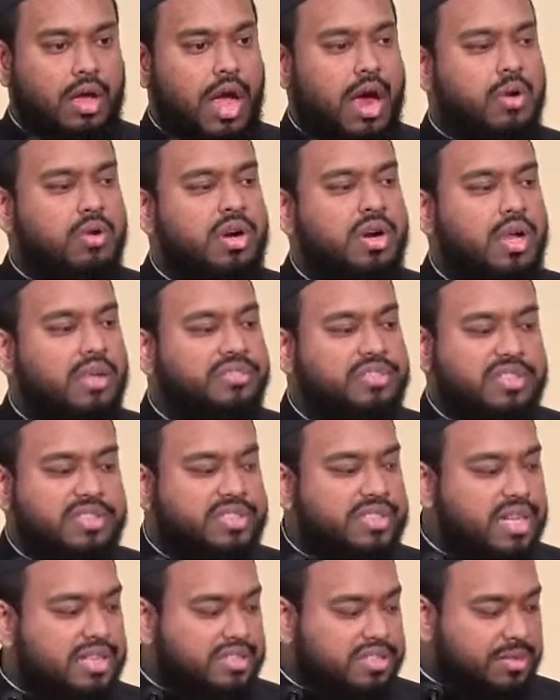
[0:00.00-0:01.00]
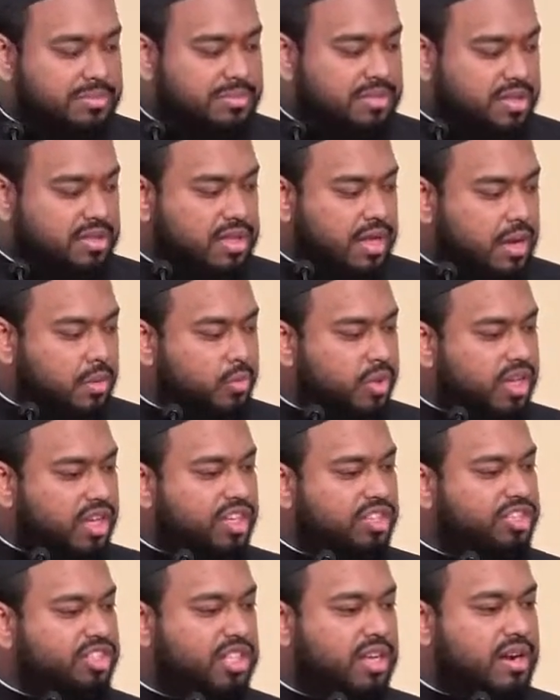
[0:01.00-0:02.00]
Our nafs is not something that we can
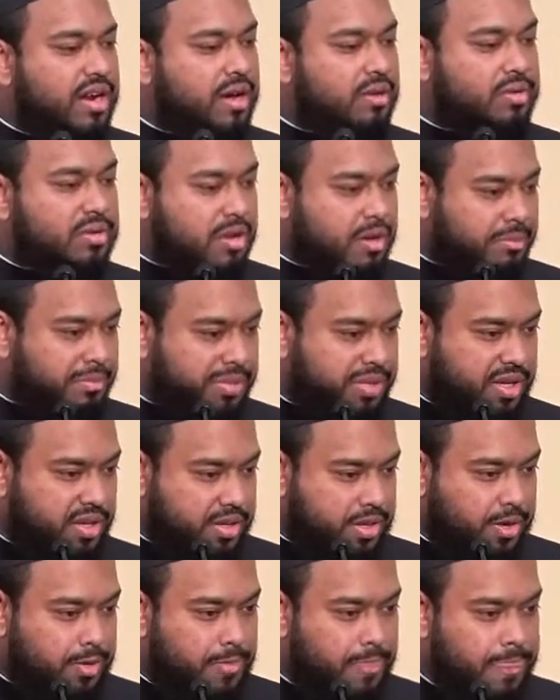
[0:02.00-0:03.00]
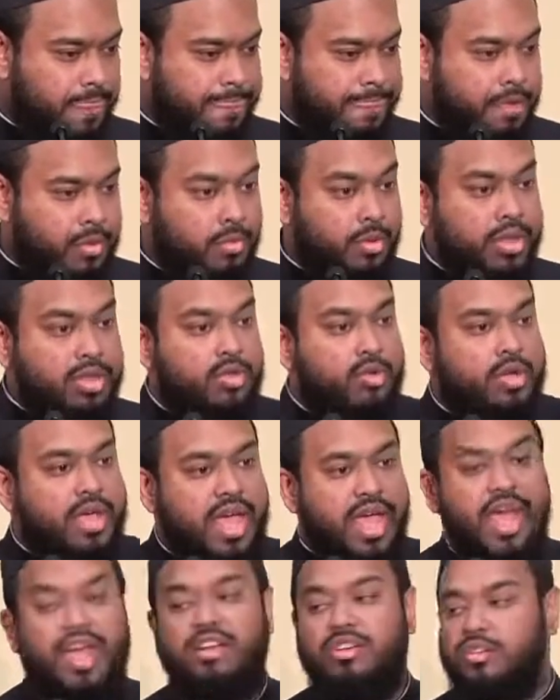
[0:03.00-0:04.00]
shut out completely. What you
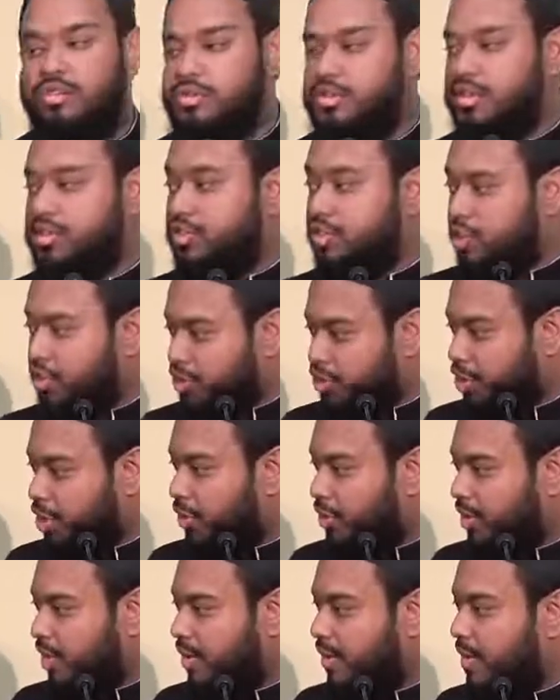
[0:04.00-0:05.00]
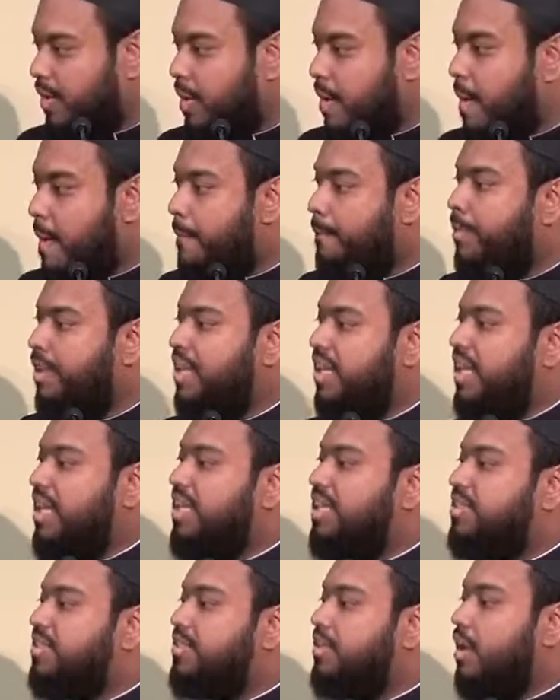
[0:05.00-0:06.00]
can do is control it, but it
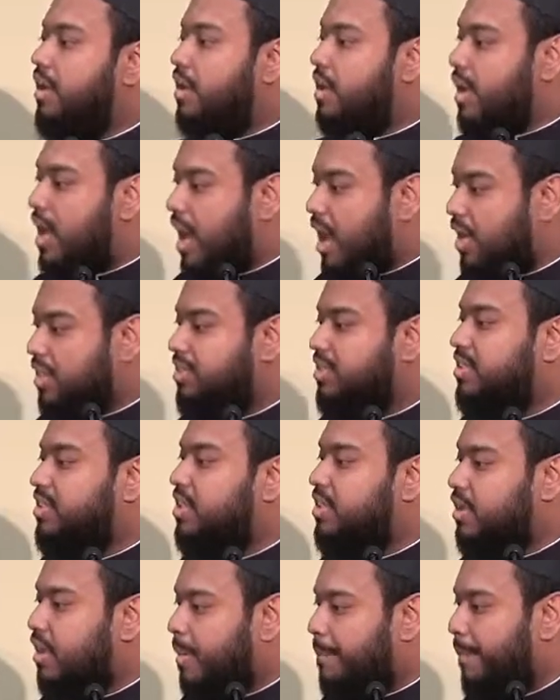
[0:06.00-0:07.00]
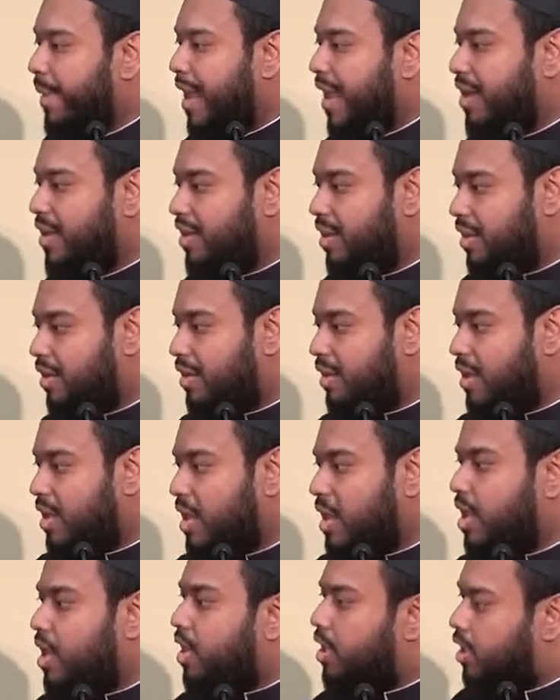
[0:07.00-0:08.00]
is a constant companion.
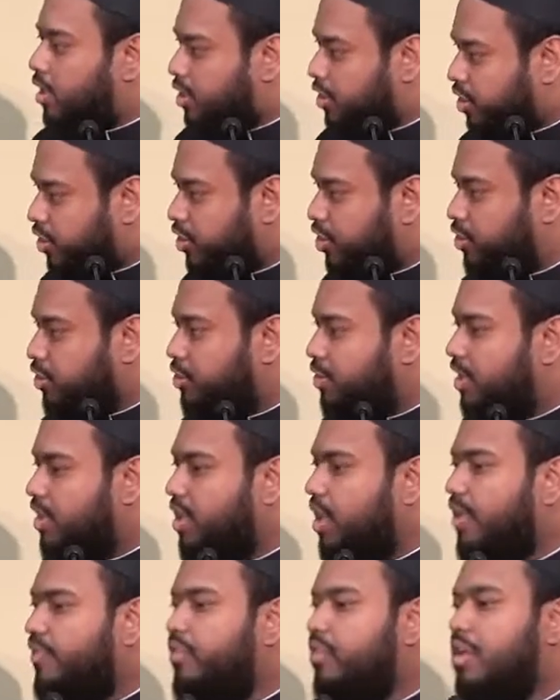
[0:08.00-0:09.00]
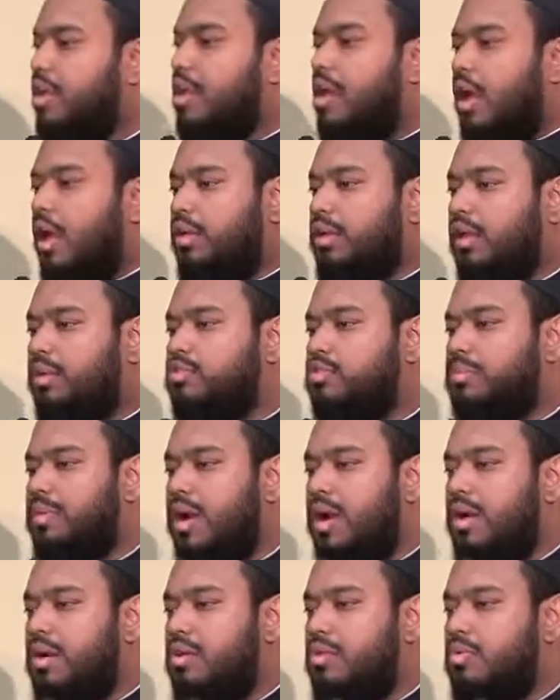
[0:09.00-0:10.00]
In addition to the nafs, Allah
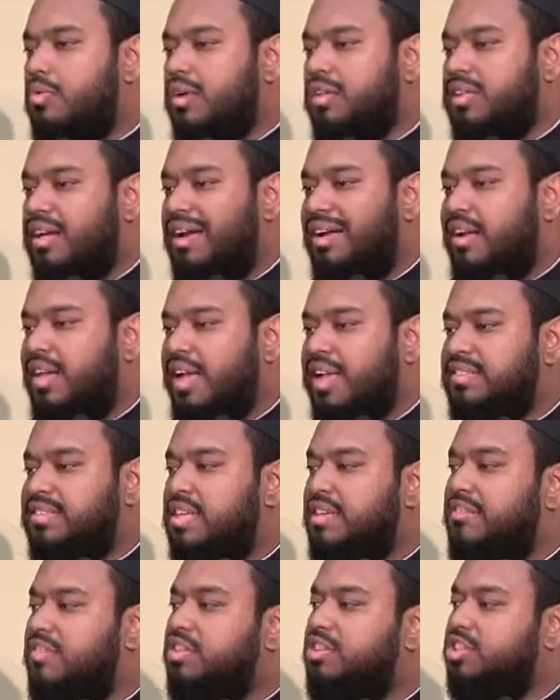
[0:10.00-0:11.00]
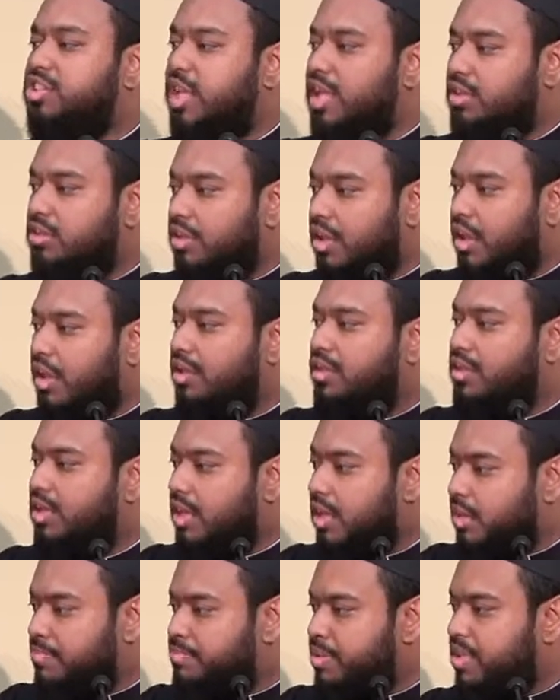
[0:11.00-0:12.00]
subhanahu wa ta'ala has given shaitan the
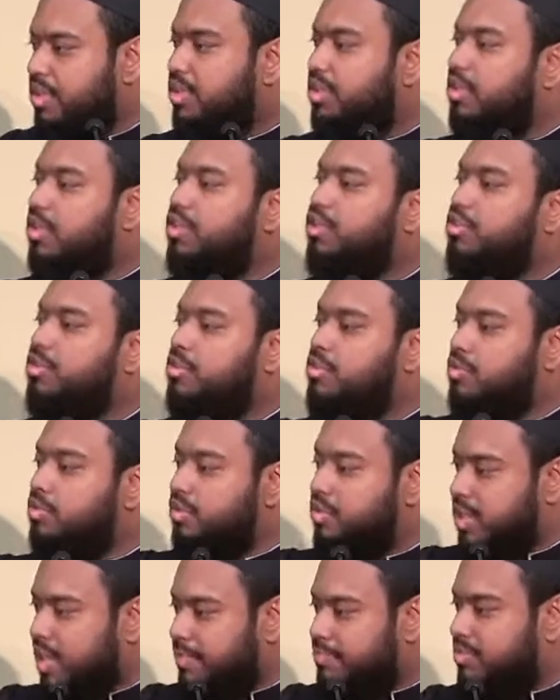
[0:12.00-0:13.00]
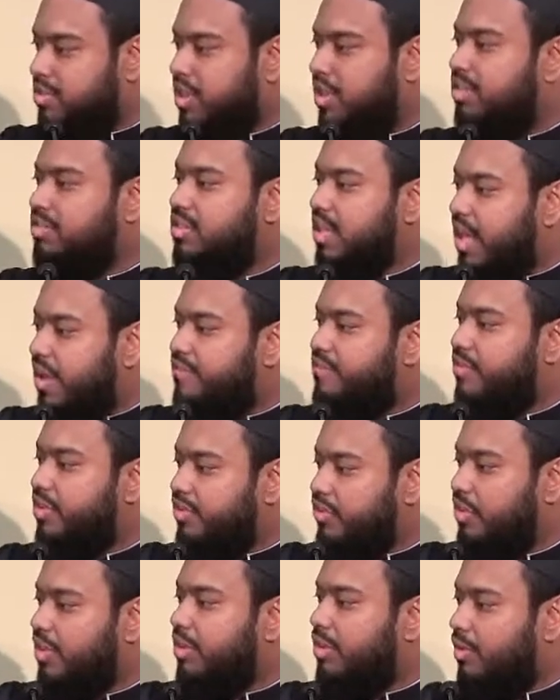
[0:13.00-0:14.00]
ability to tempt us every
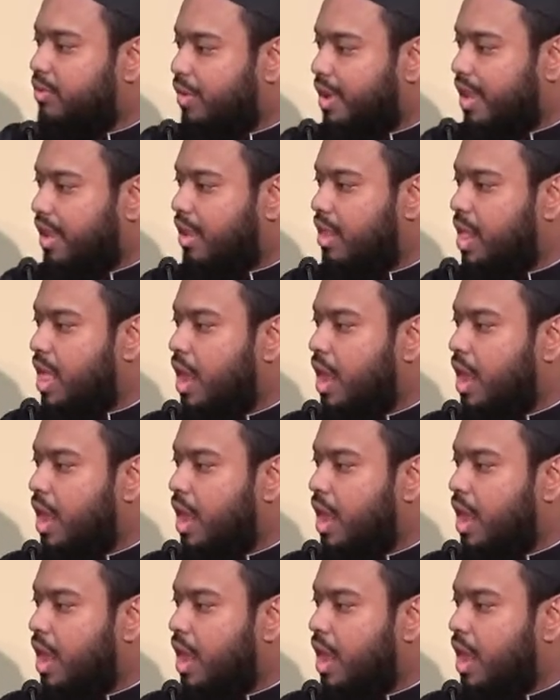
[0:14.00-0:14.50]
single way.